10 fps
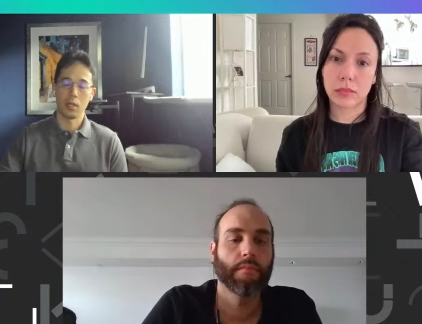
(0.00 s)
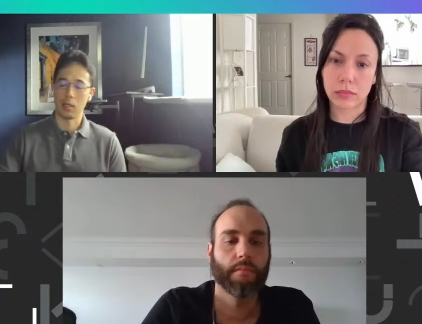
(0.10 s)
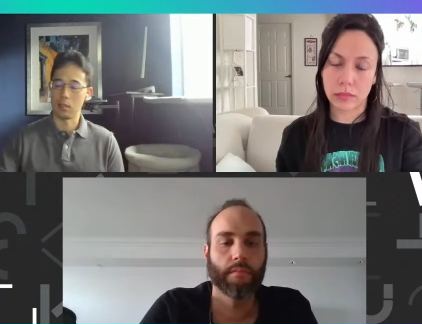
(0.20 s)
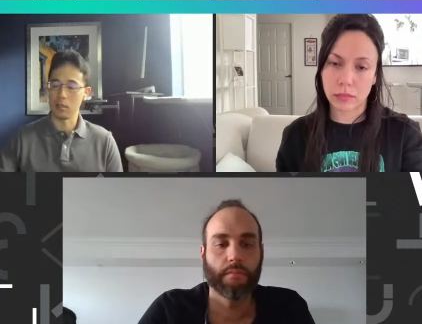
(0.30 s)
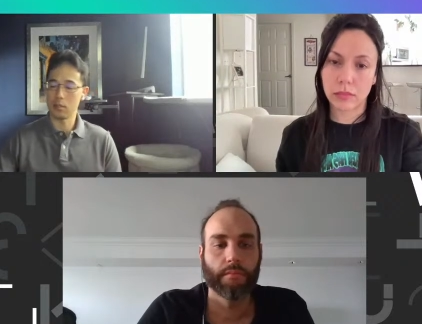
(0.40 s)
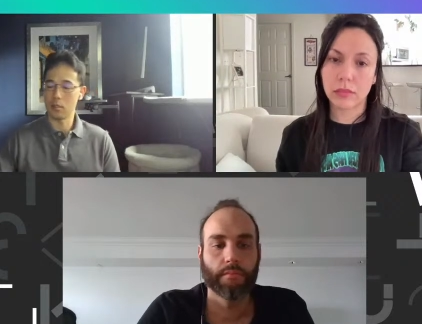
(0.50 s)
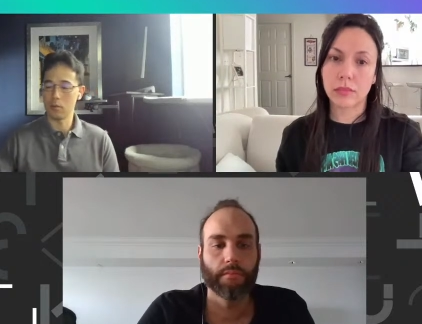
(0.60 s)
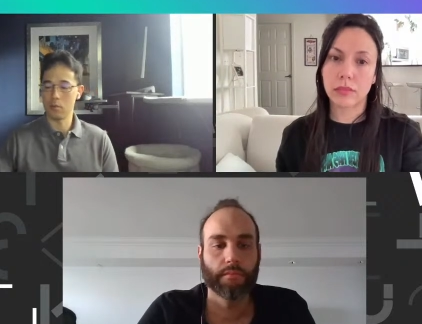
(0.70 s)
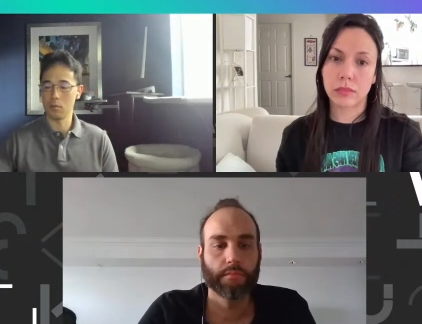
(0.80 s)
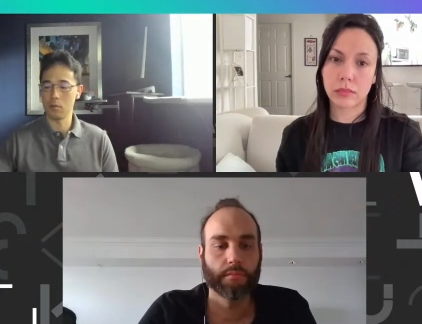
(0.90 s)
Speaker 1: Let's
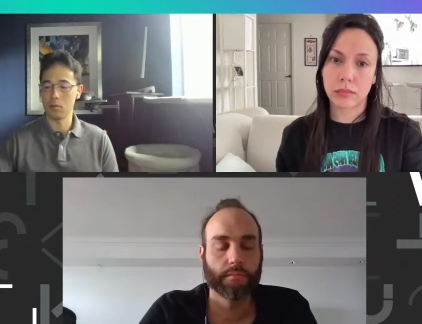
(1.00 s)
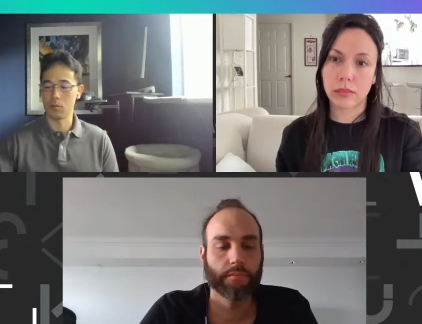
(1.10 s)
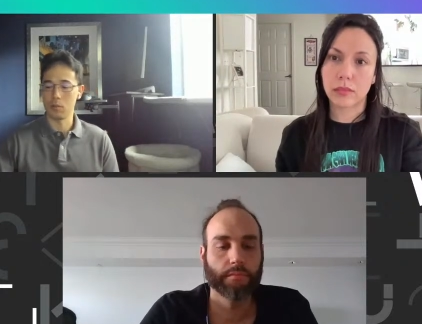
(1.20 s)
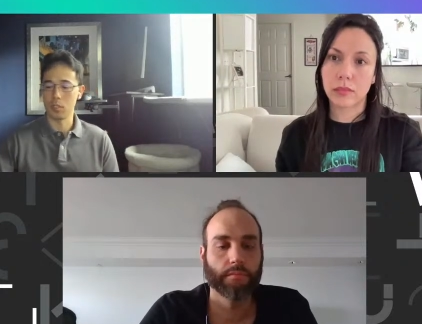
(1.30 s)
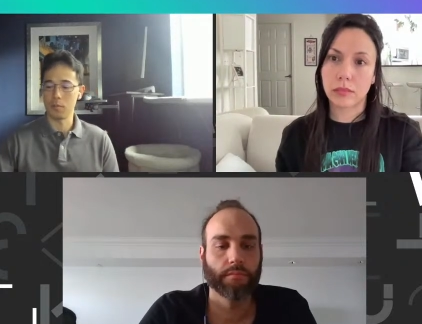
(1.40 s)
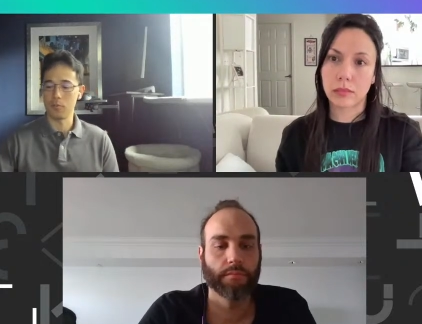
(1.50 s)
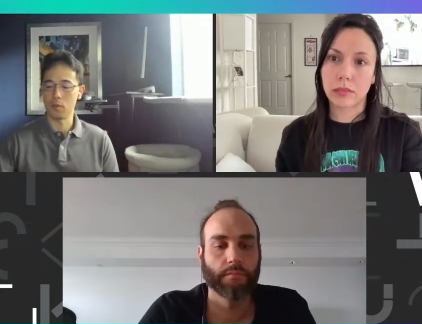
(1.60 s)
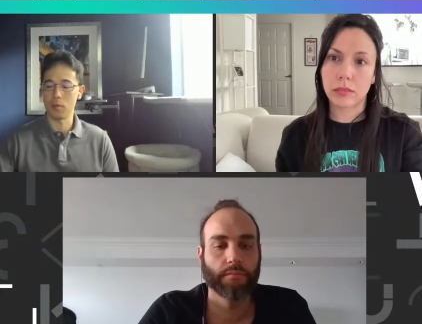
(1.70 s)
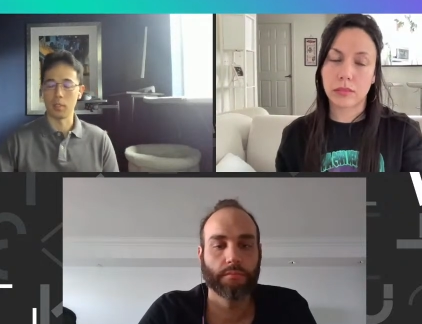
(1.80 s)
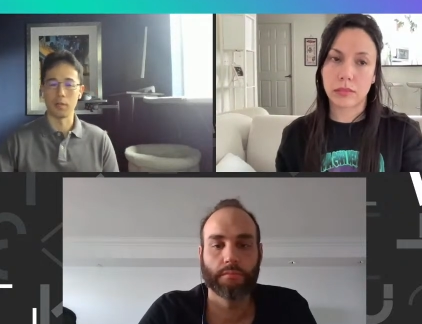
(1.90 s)
go through, just
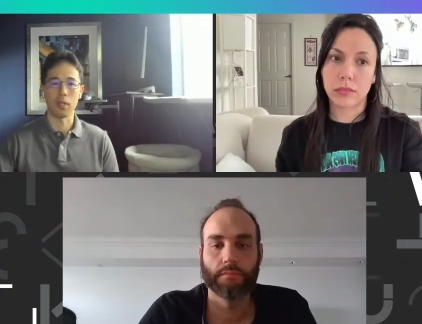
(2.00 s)
before we